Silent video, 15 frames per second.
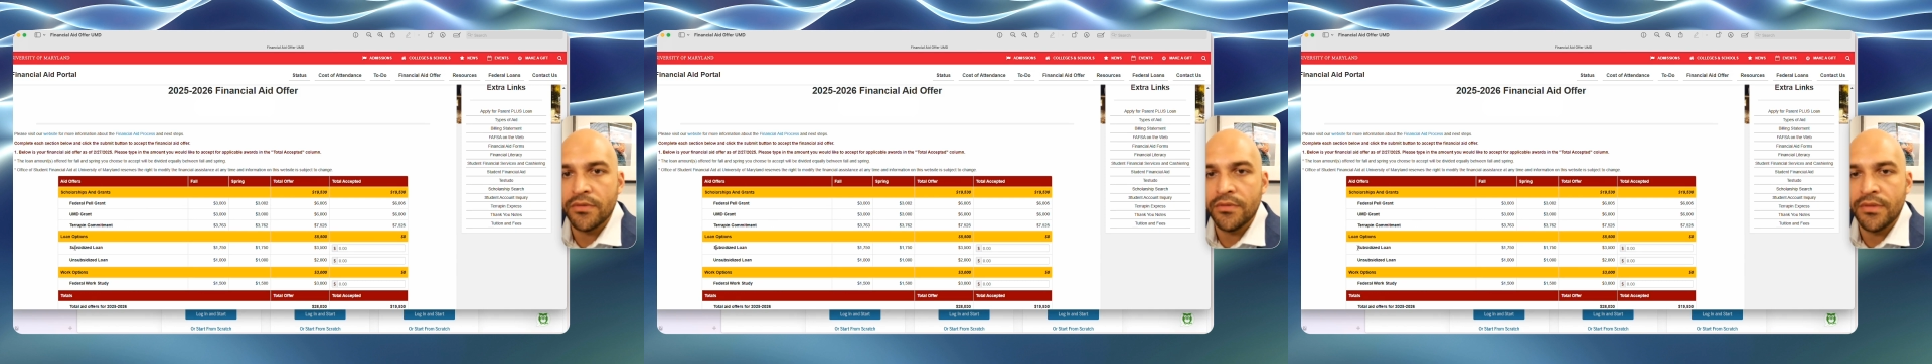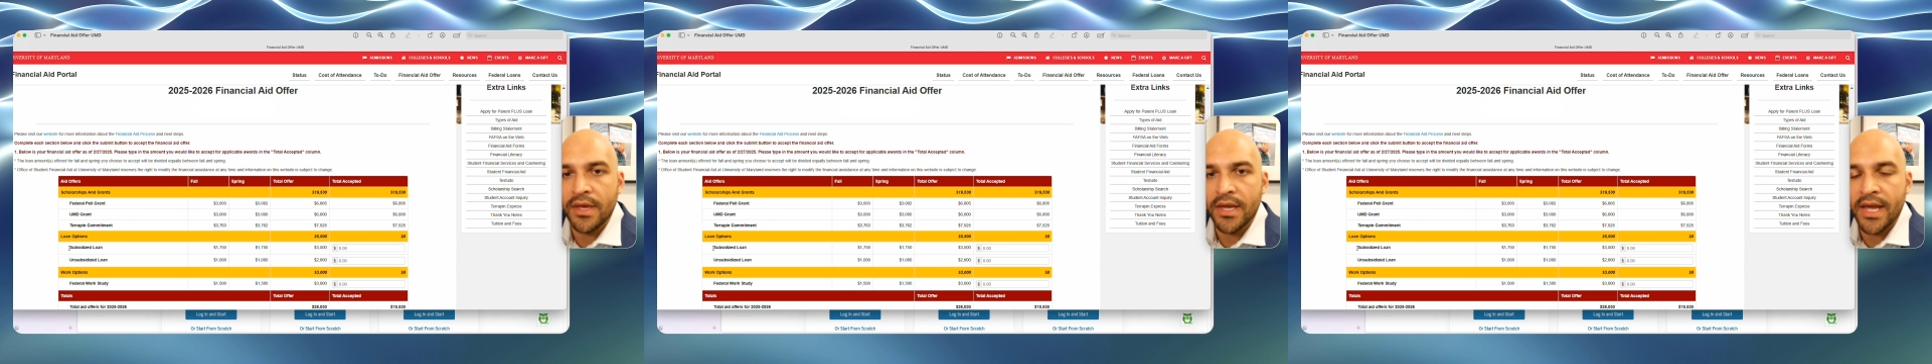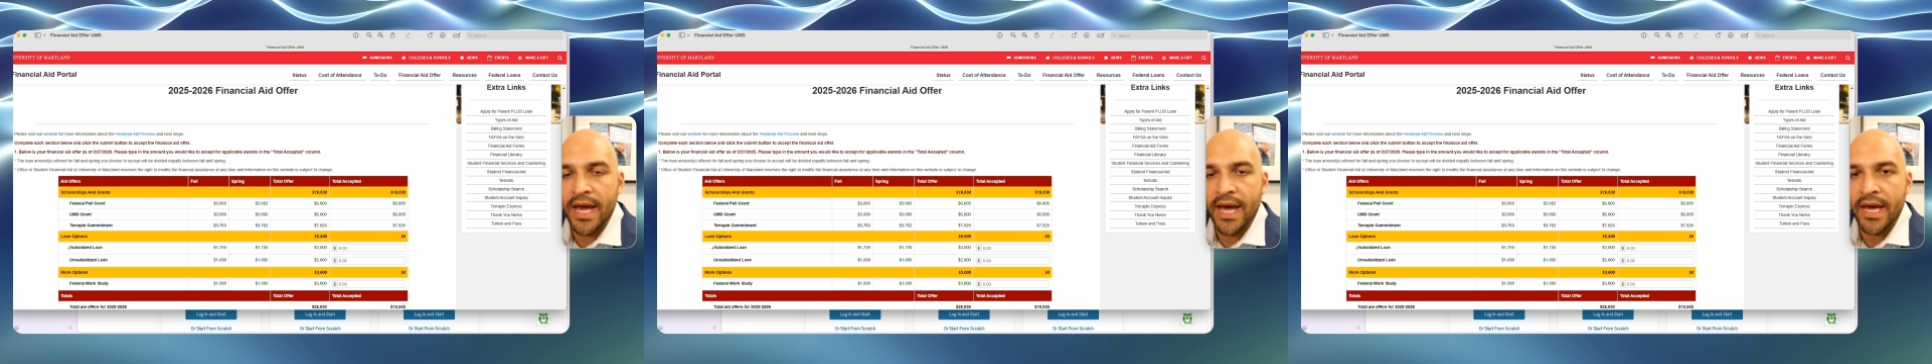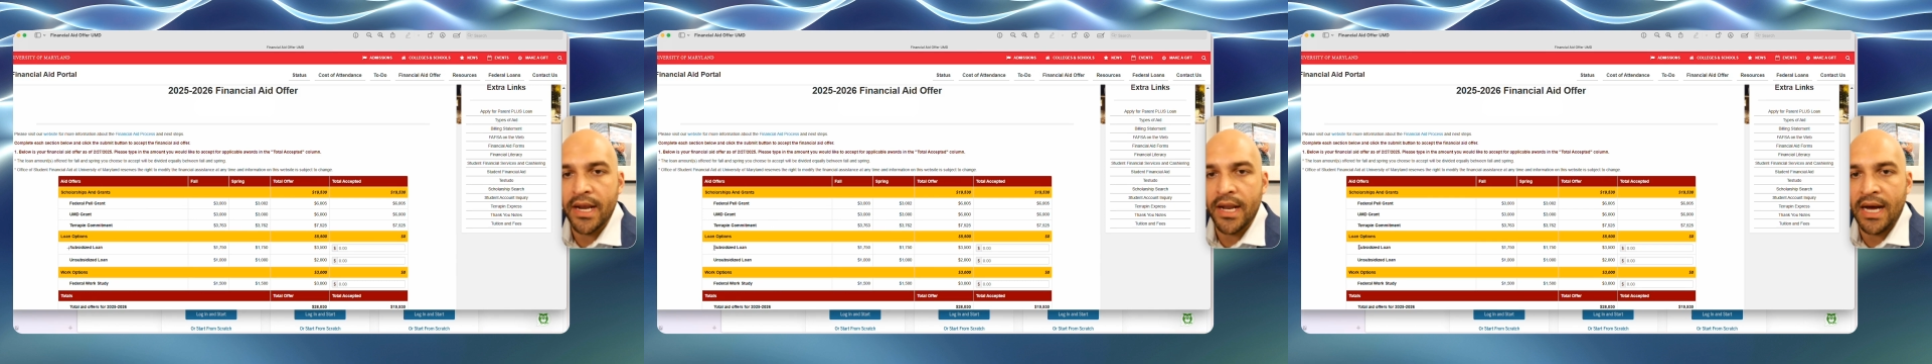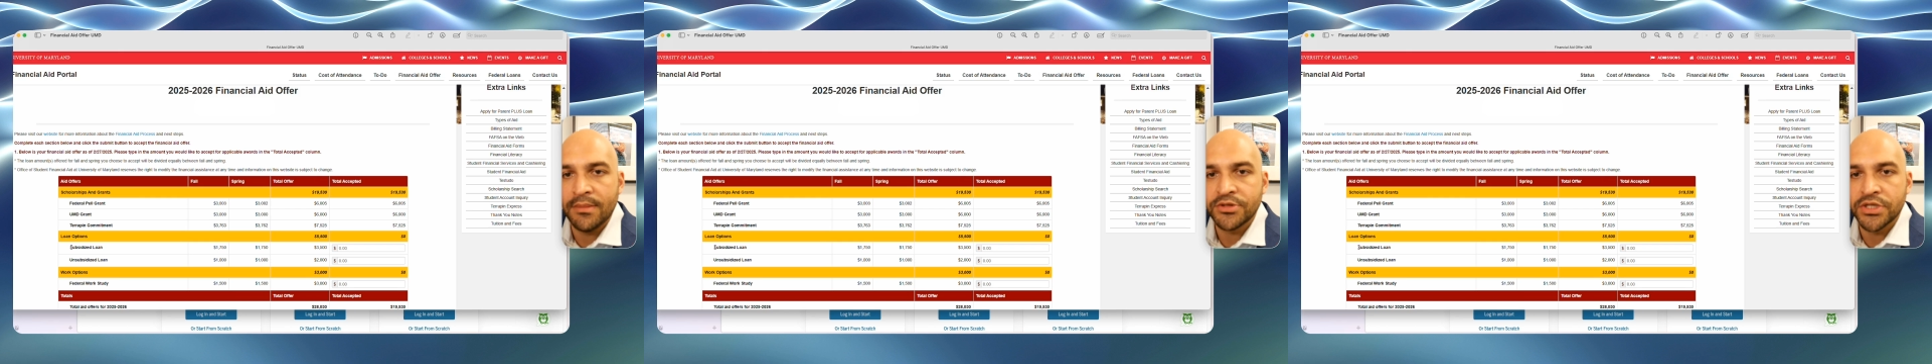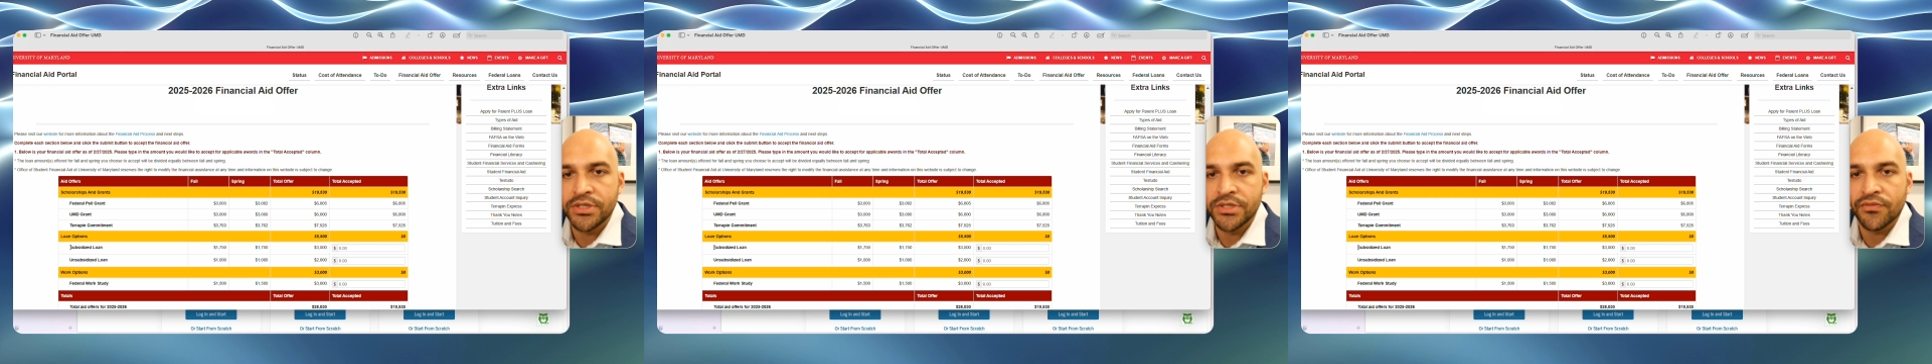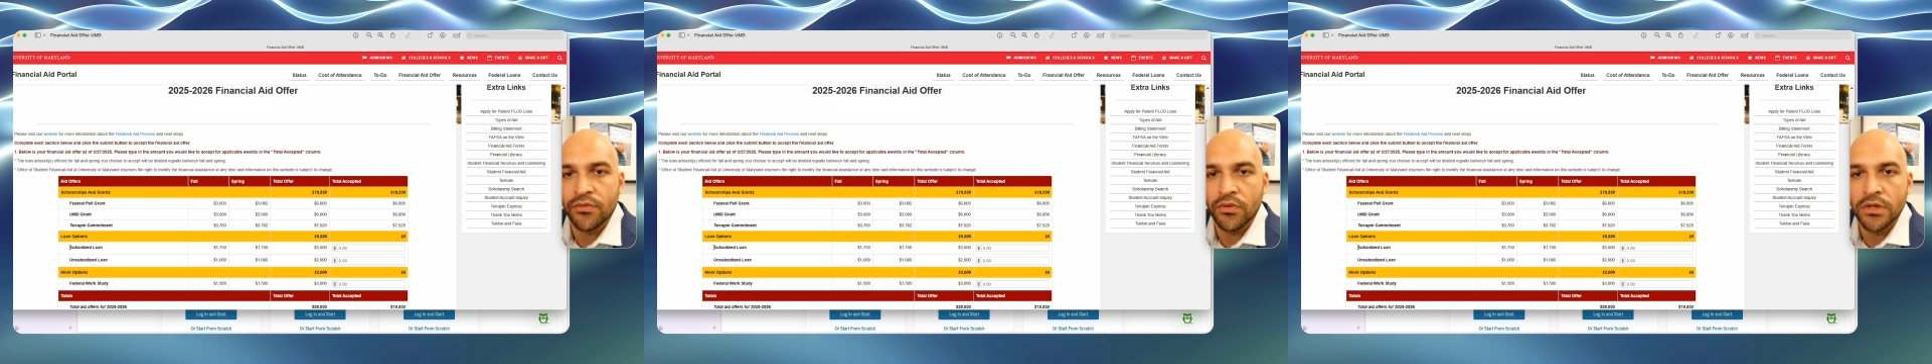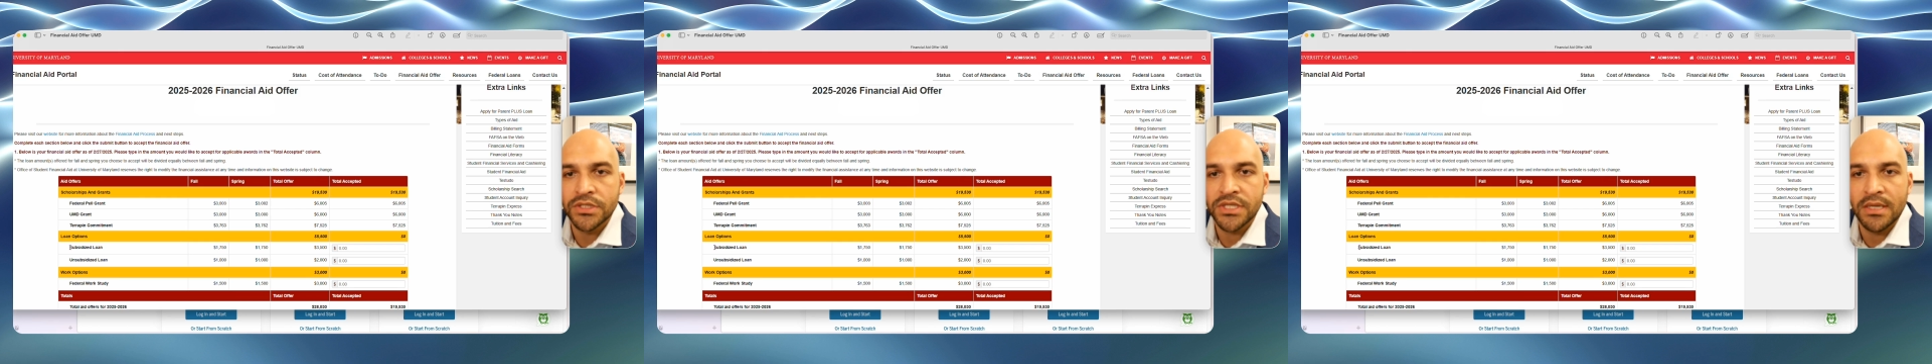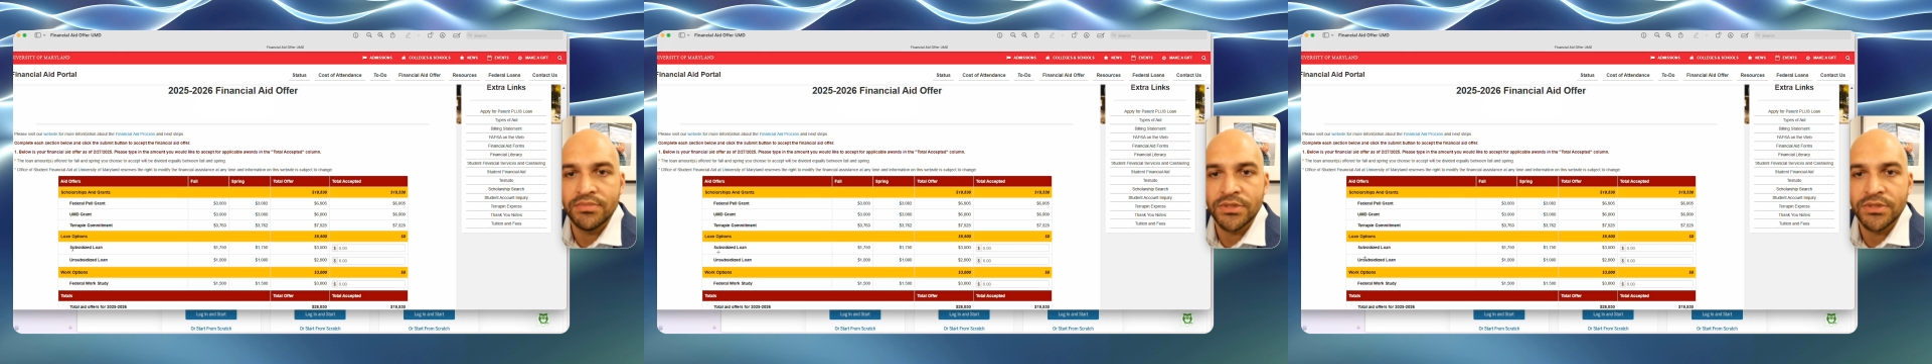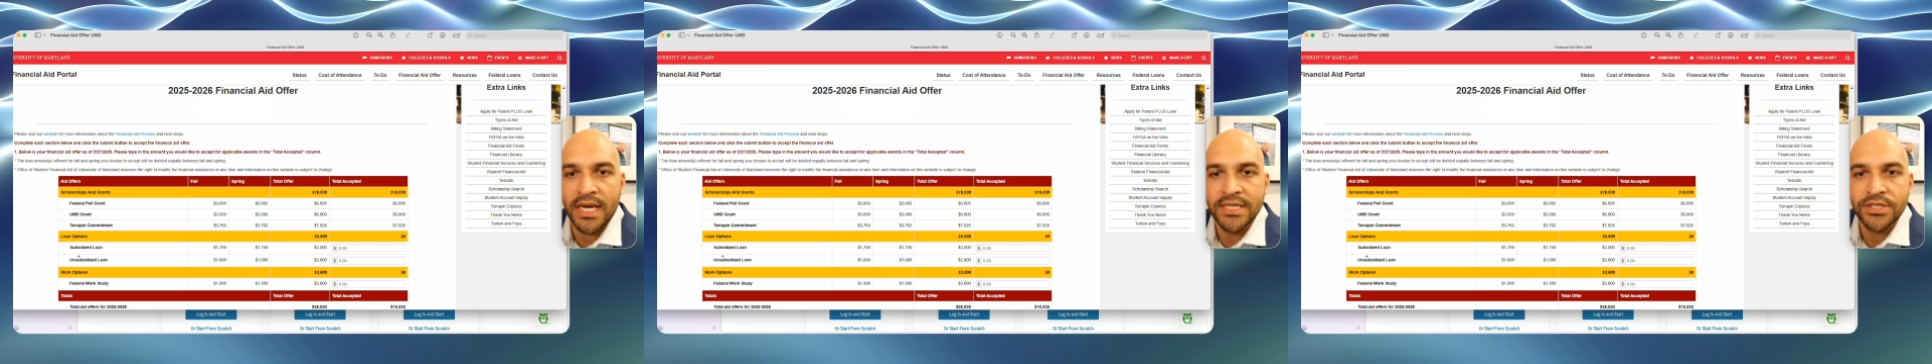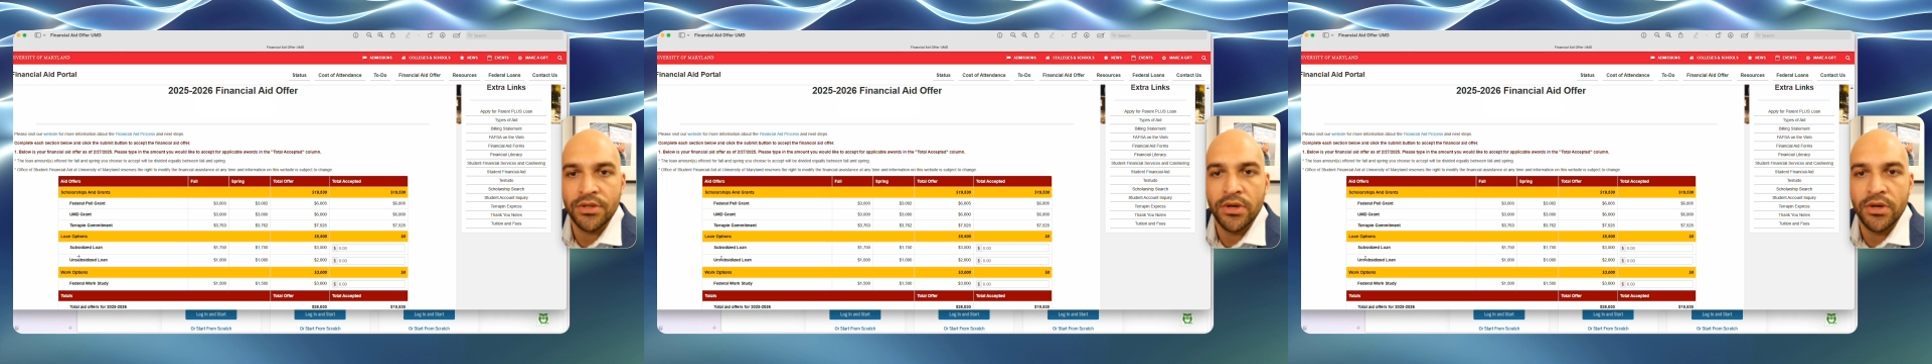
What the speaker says: they had options for a subsidized